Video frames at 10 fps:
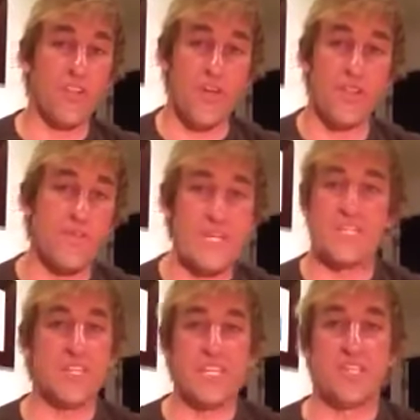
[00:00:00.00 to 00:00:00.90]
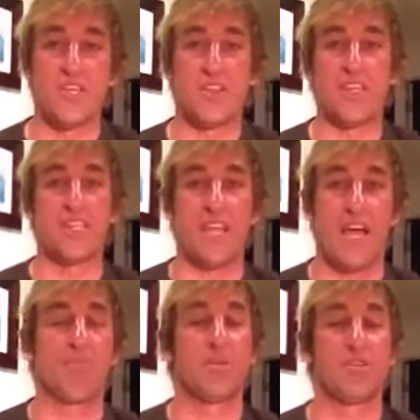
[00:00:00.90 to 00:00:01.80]
the only reason these good things
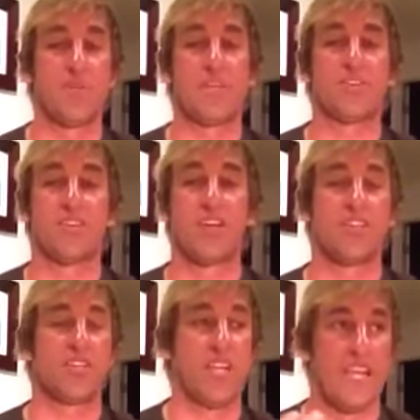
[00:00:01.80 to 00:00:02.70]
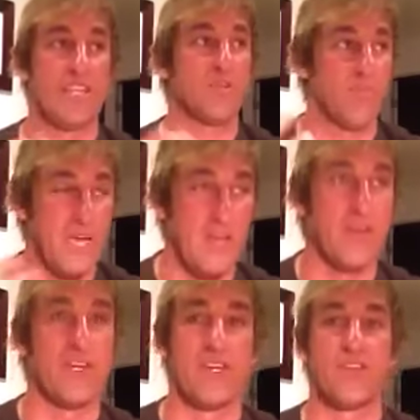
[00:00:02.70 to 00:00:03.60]
happen is because I changed my
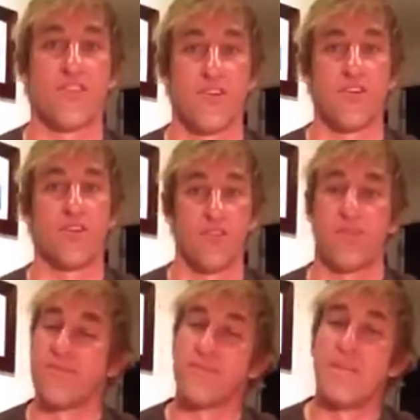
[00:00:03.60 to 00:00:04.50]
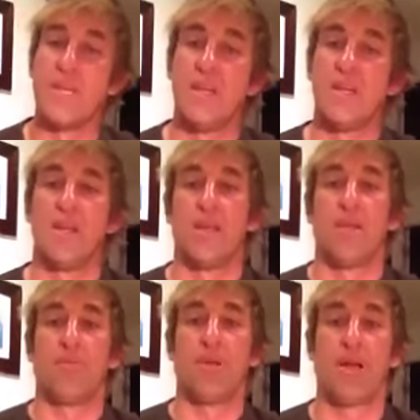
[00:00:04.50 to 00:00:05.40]
own internal
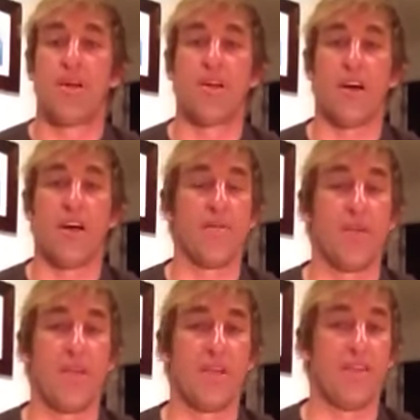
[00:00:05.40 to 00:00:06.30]
paradigm and